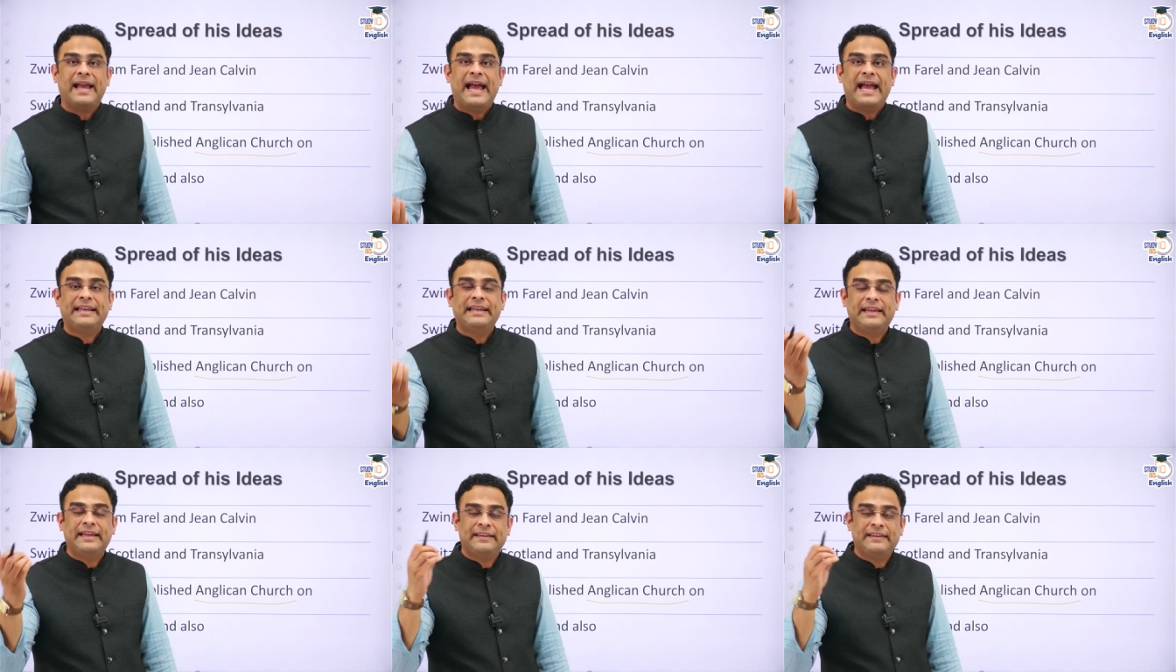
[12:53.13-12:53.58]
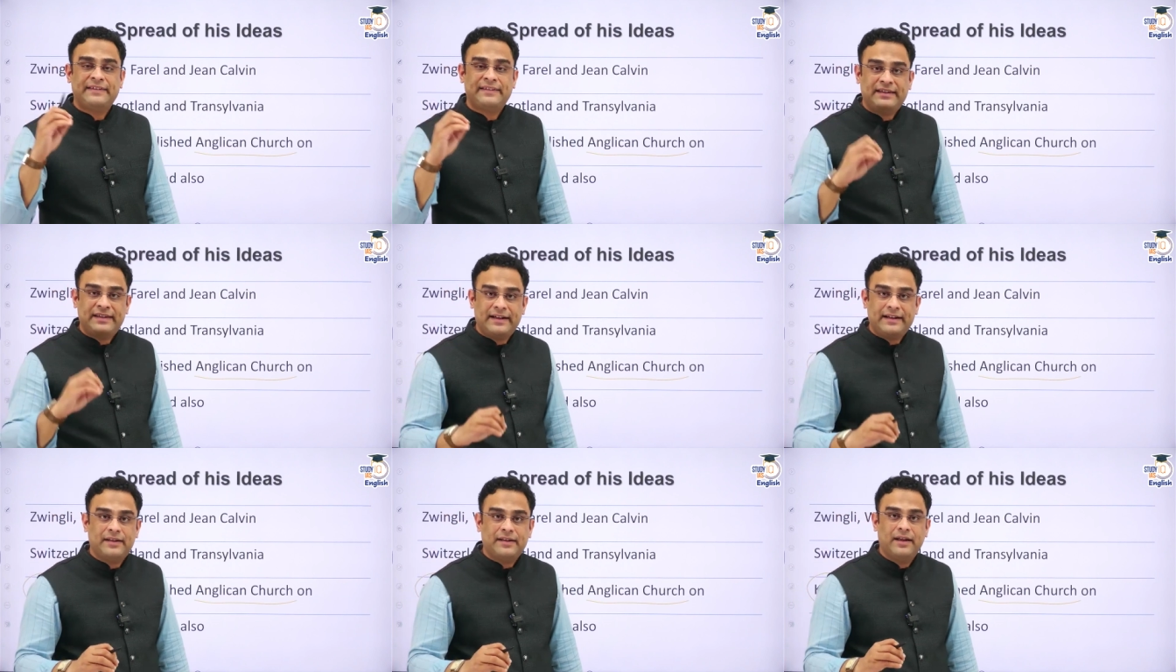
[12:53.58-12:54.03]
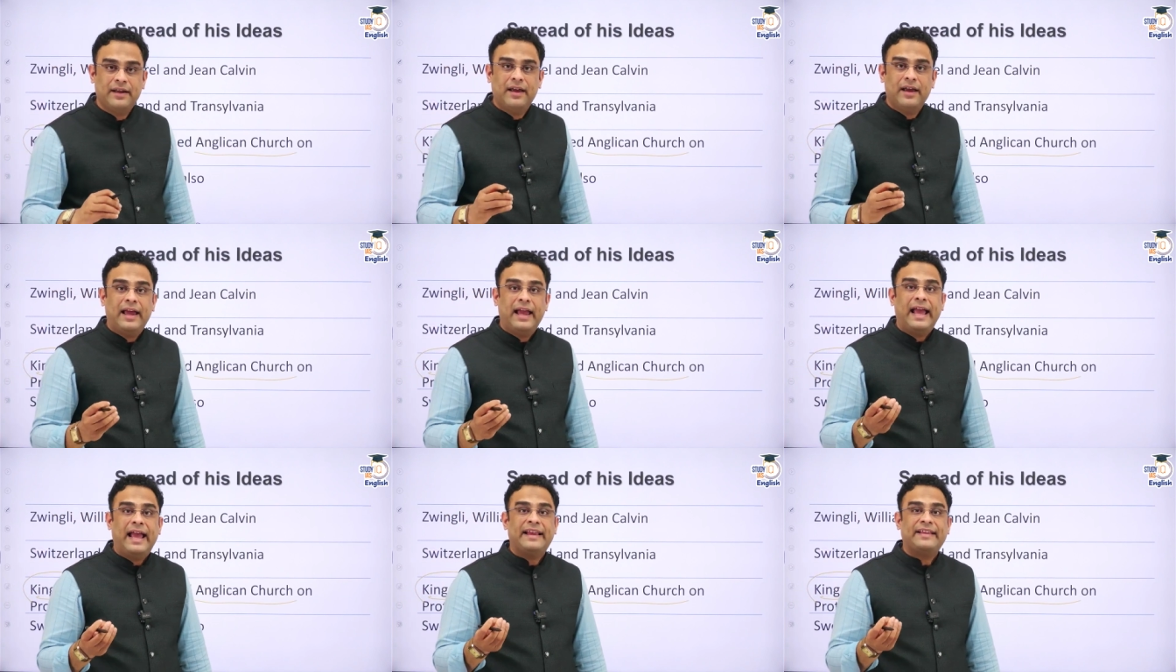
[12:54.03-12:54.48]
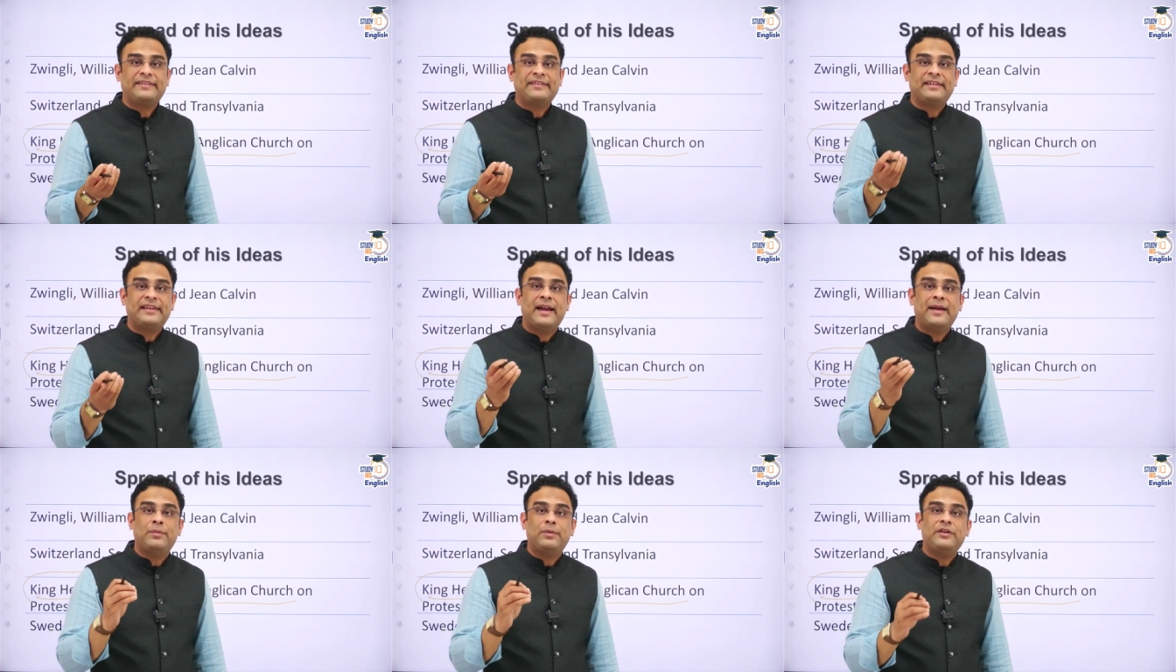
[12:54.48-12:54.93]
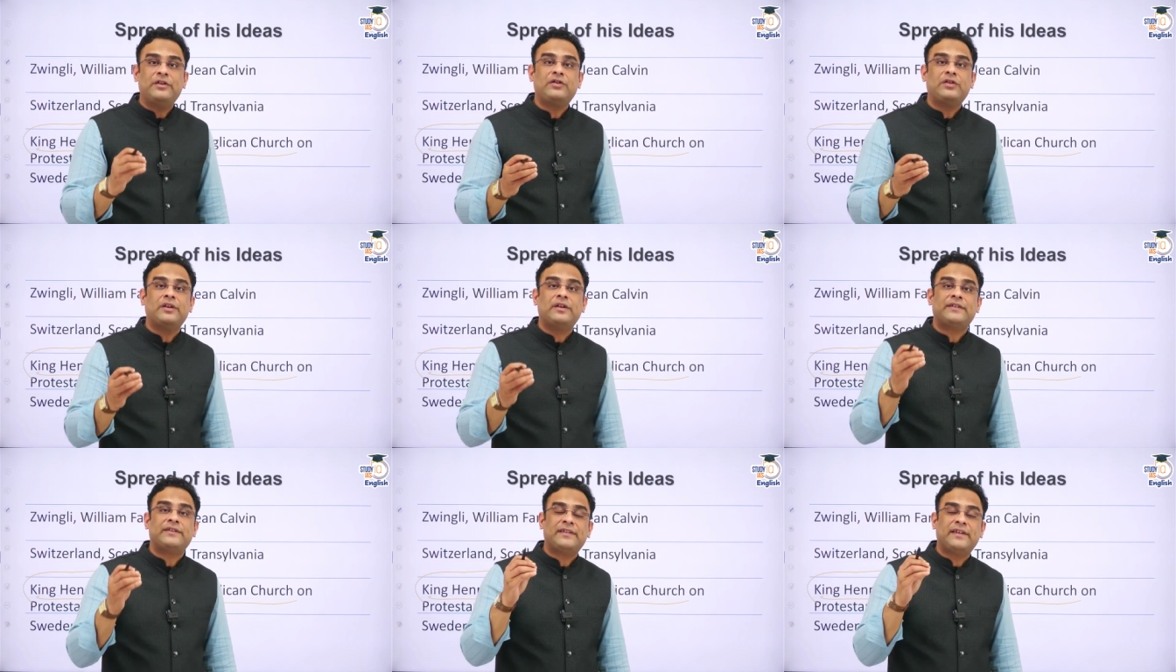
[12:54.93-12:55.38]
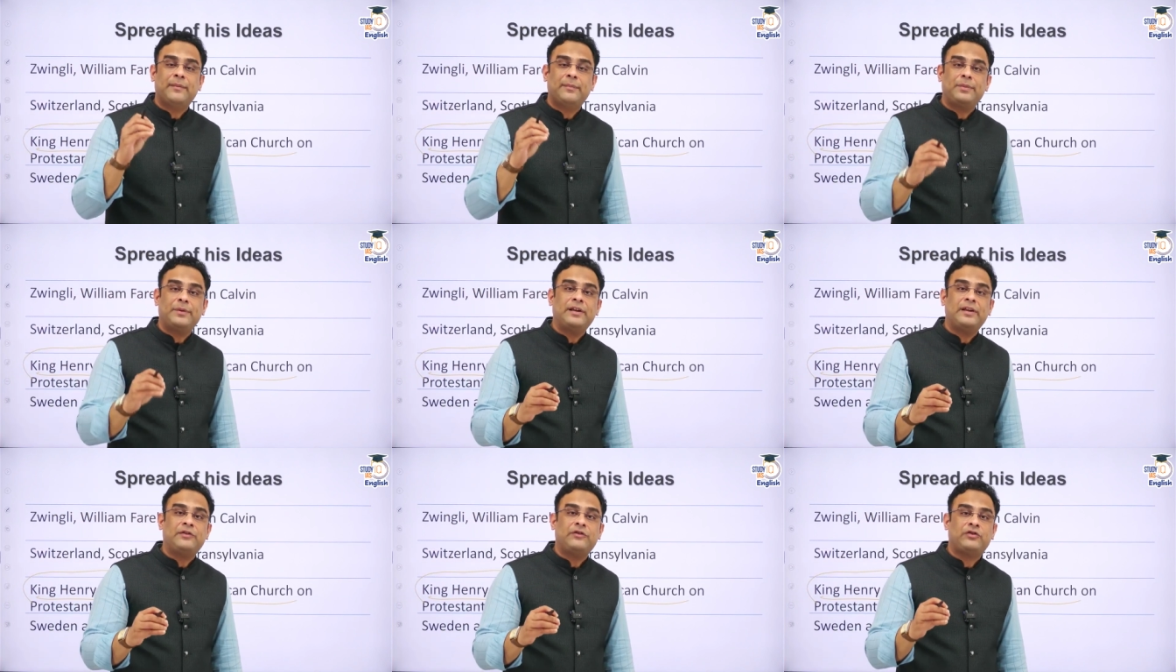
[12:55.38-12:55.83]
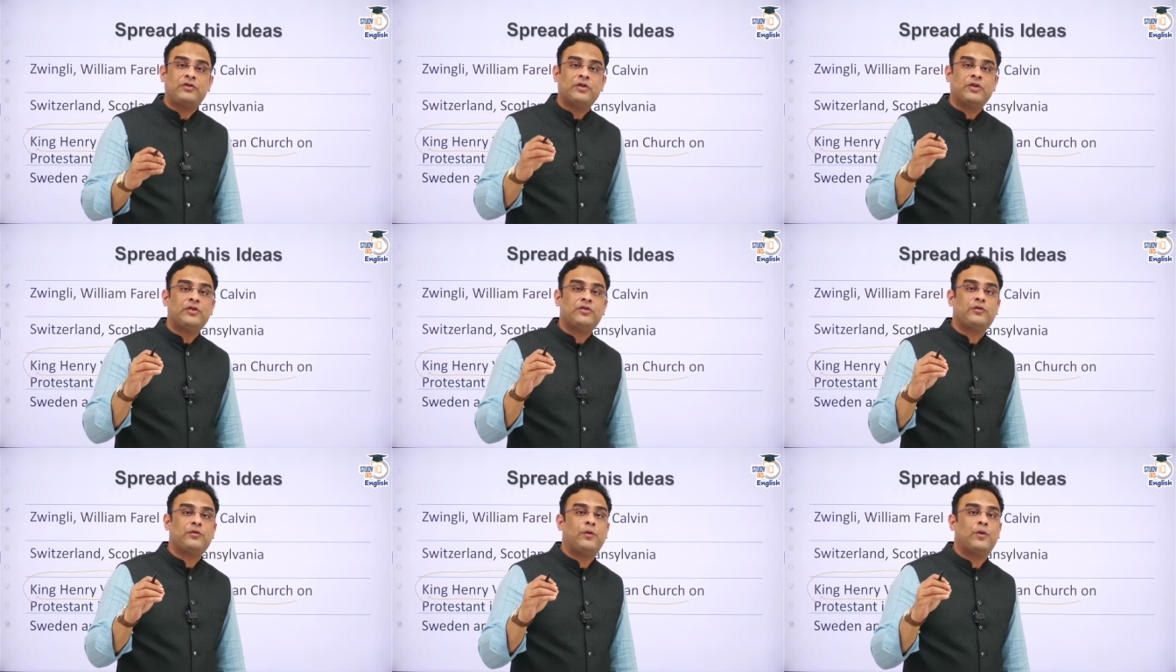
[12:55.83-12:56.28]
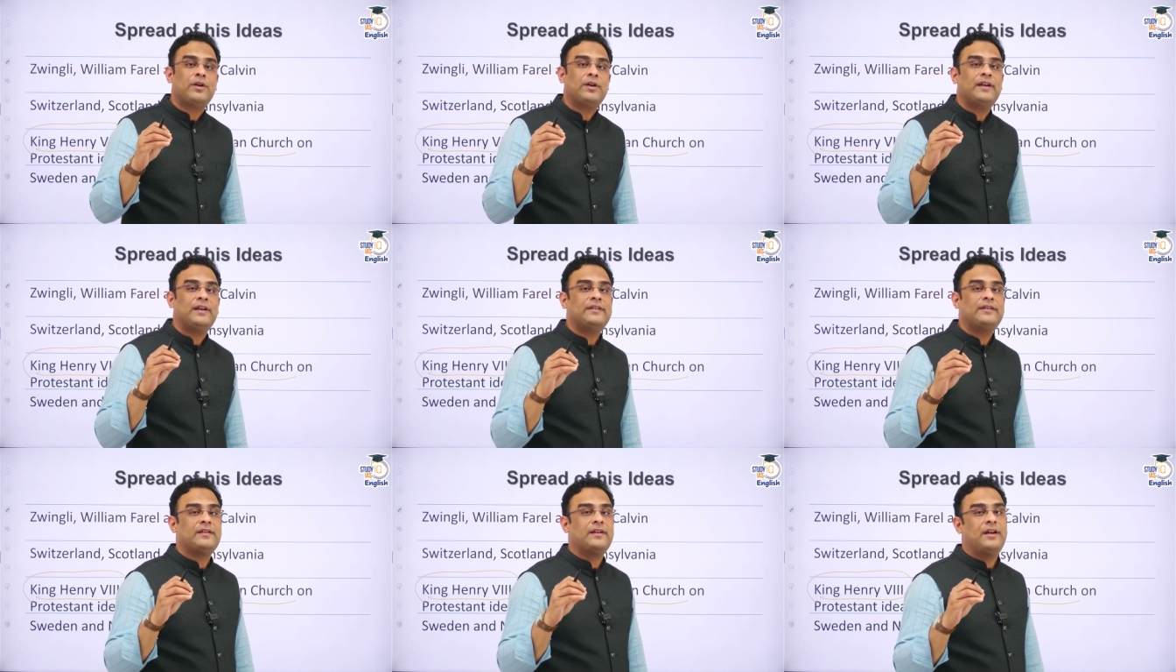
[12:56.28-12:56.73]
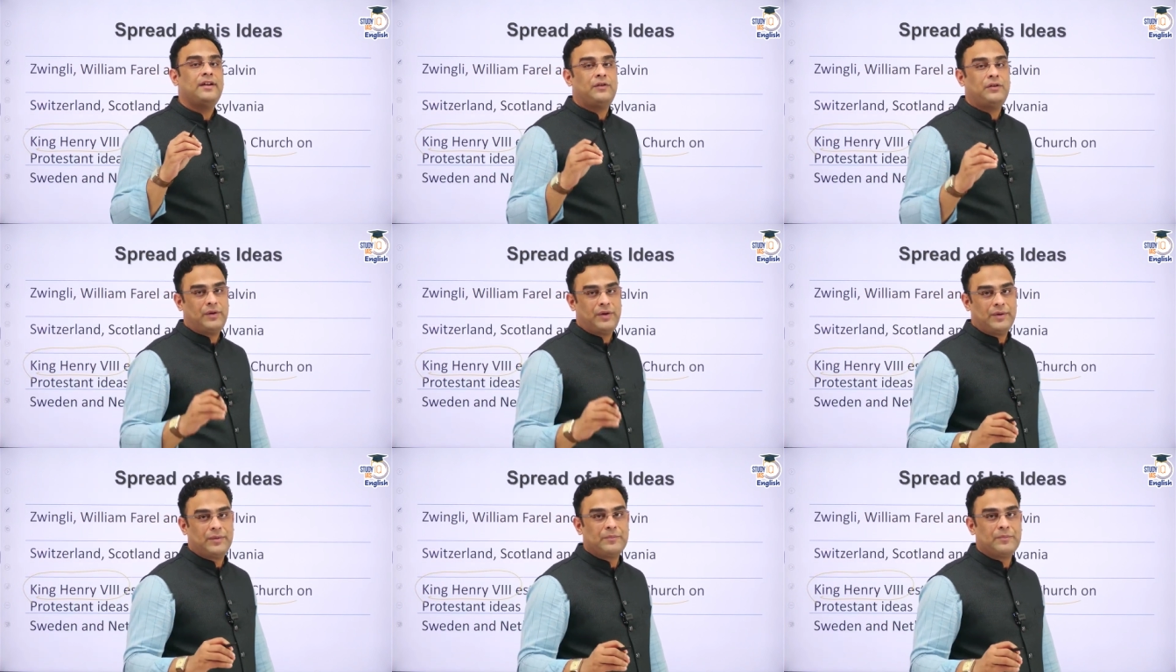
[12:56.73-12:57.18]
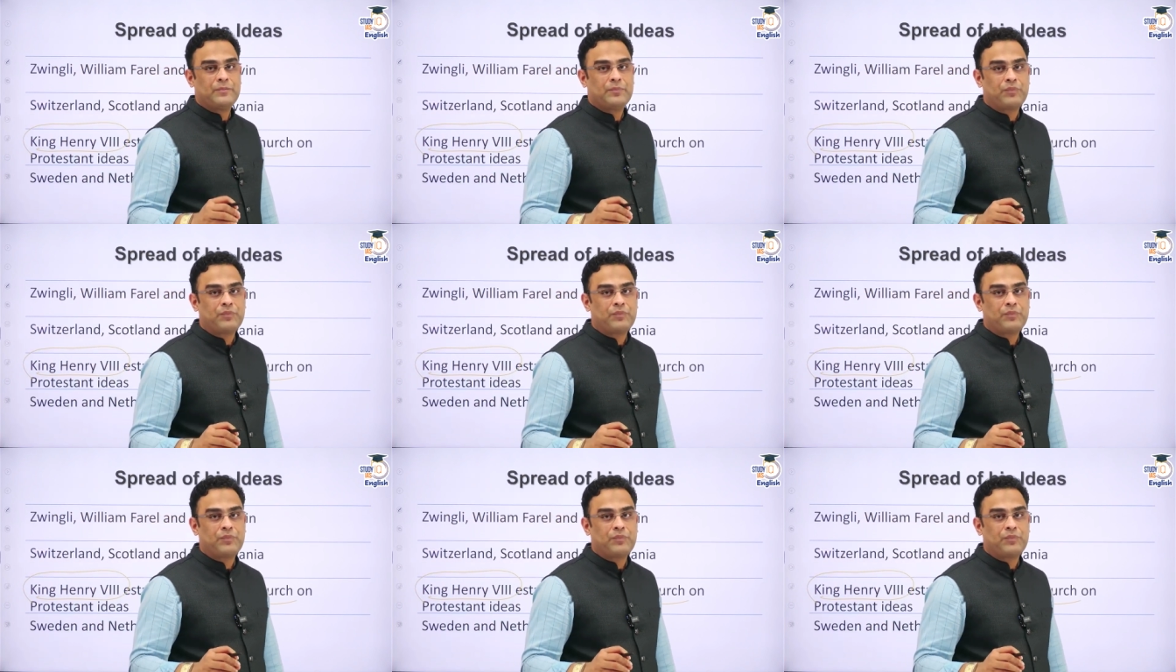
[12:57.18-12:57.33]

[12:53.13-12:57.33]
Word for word: and instead established a separate church for his country.